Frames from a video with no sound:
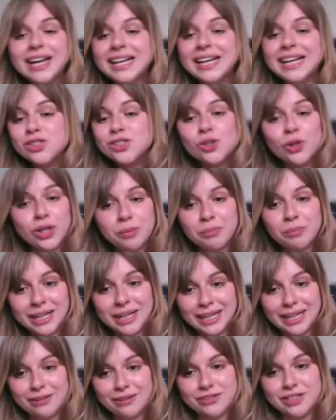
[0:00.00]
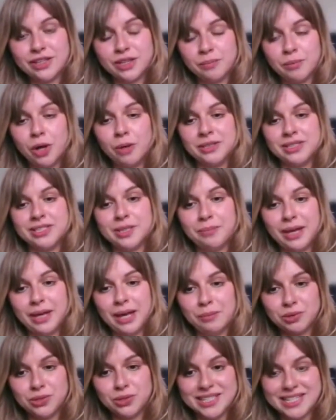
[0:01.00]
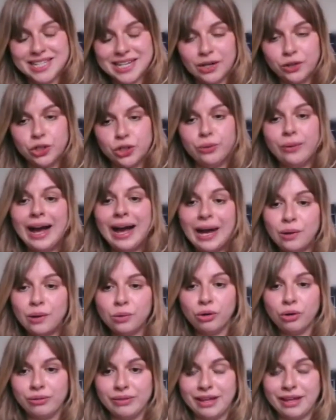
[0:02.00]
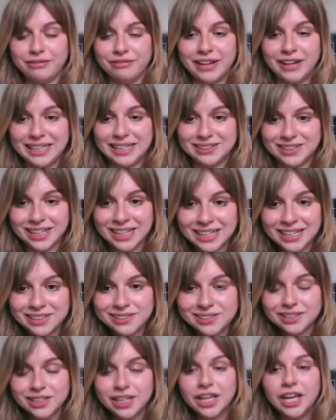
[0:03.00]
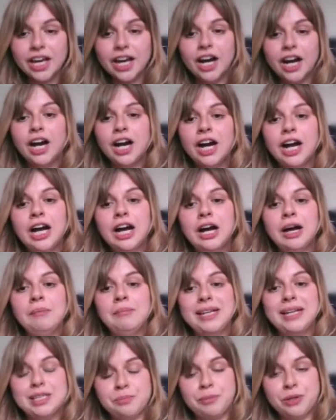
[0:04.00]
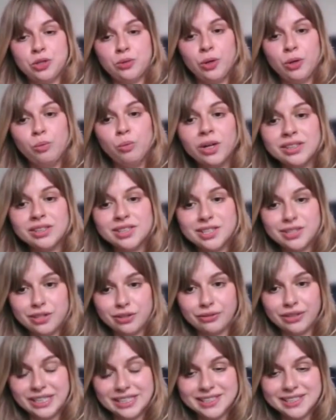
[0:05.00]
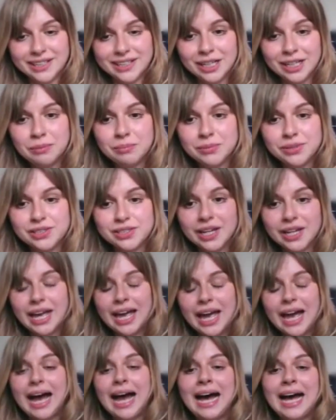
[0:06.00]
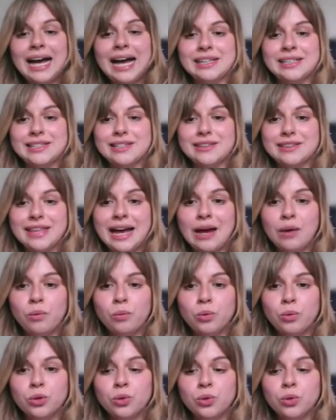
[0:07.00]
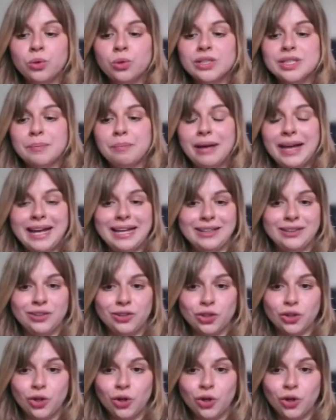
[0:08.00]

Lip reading: It's not in my gift at the moment to be able to tell you how long that phase is. It's between 1 to 3 terms, and that will depend